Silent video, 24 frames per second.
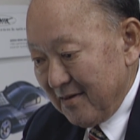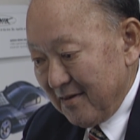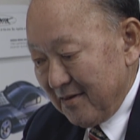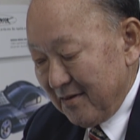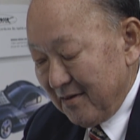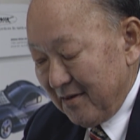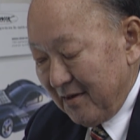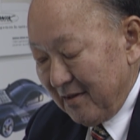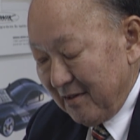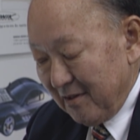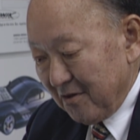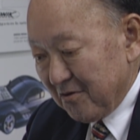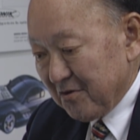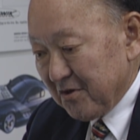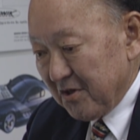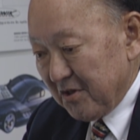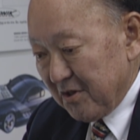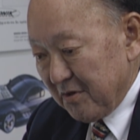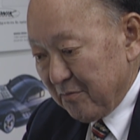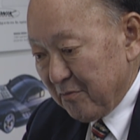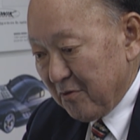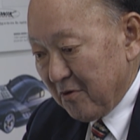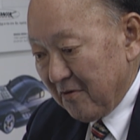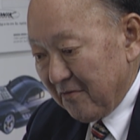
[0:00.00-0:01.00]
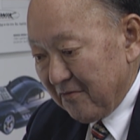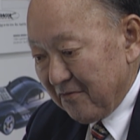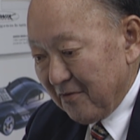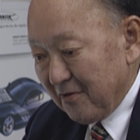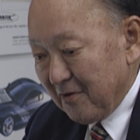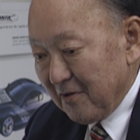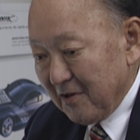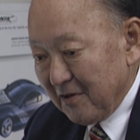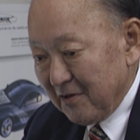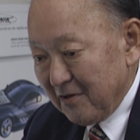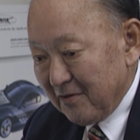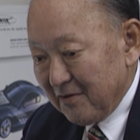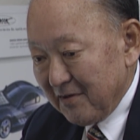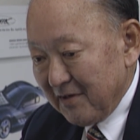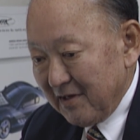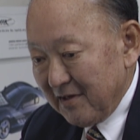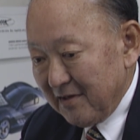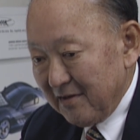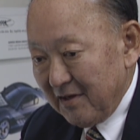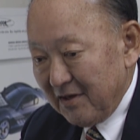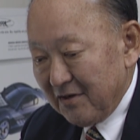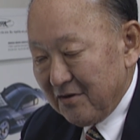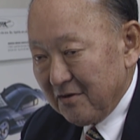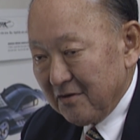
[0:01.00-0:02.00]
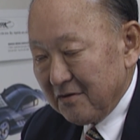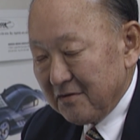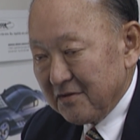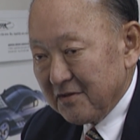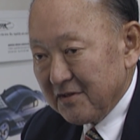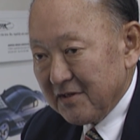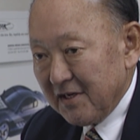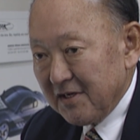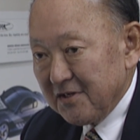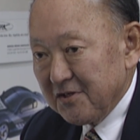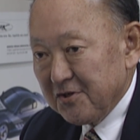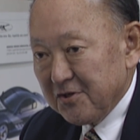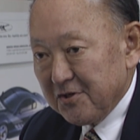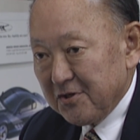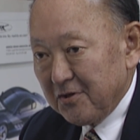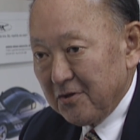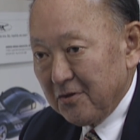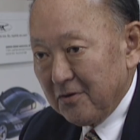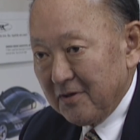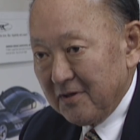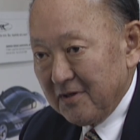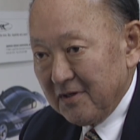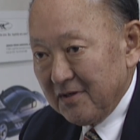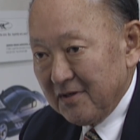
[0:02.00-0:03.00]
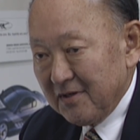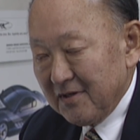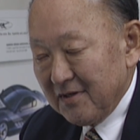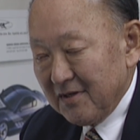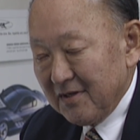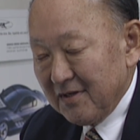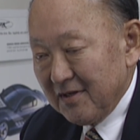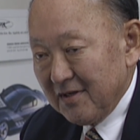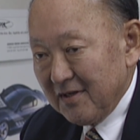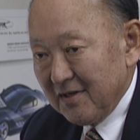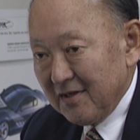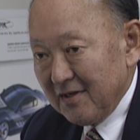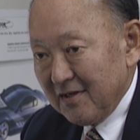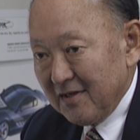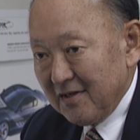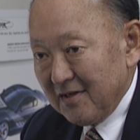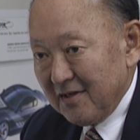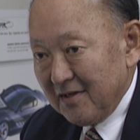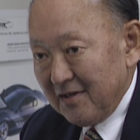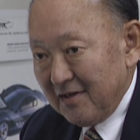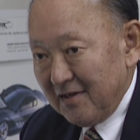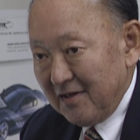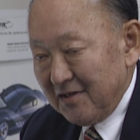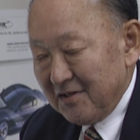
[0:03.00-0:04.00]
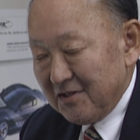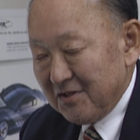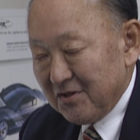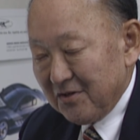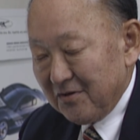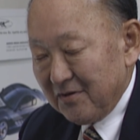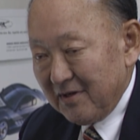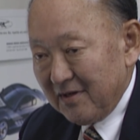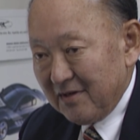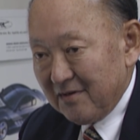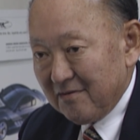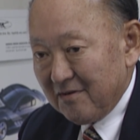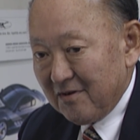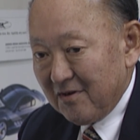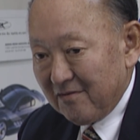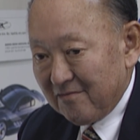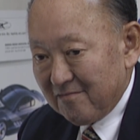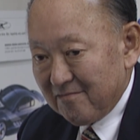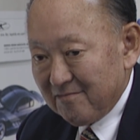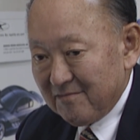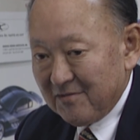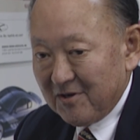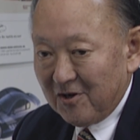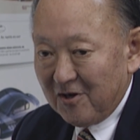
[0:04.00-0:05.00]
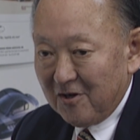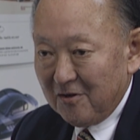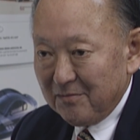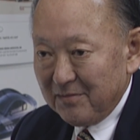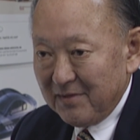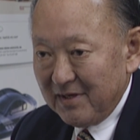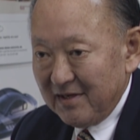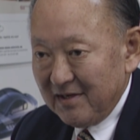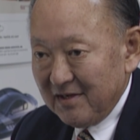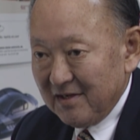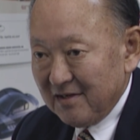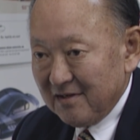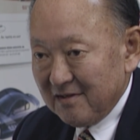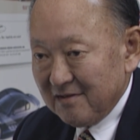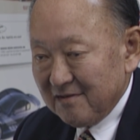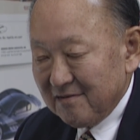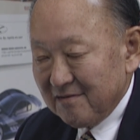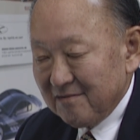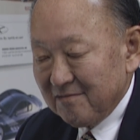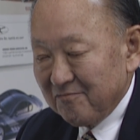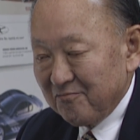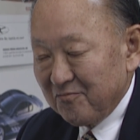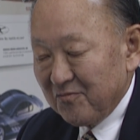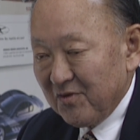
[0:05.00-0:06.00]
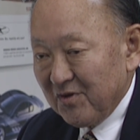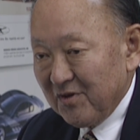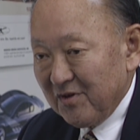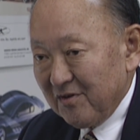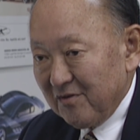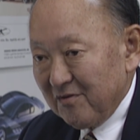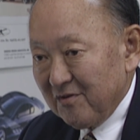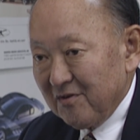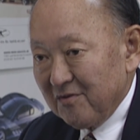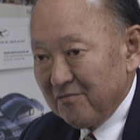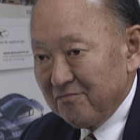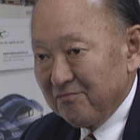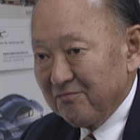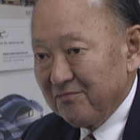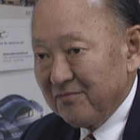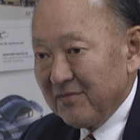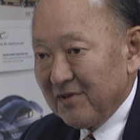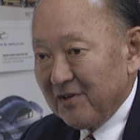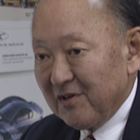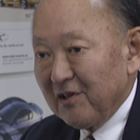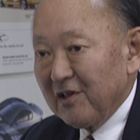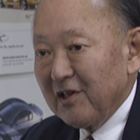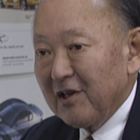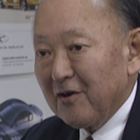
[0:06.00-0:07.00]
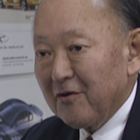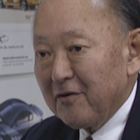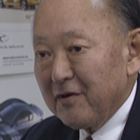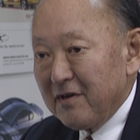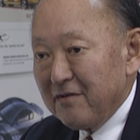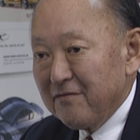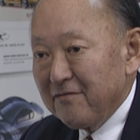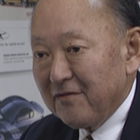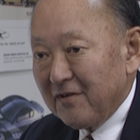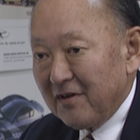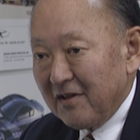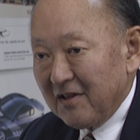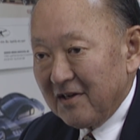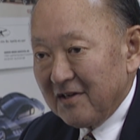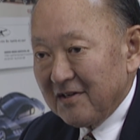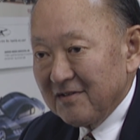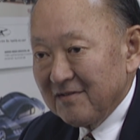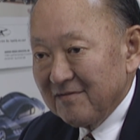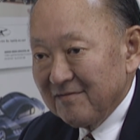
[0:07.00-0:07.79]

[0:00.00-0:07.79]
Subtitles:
he looked at the portfolio, and he couldn't say Shinoda, and so he called me Larry fella.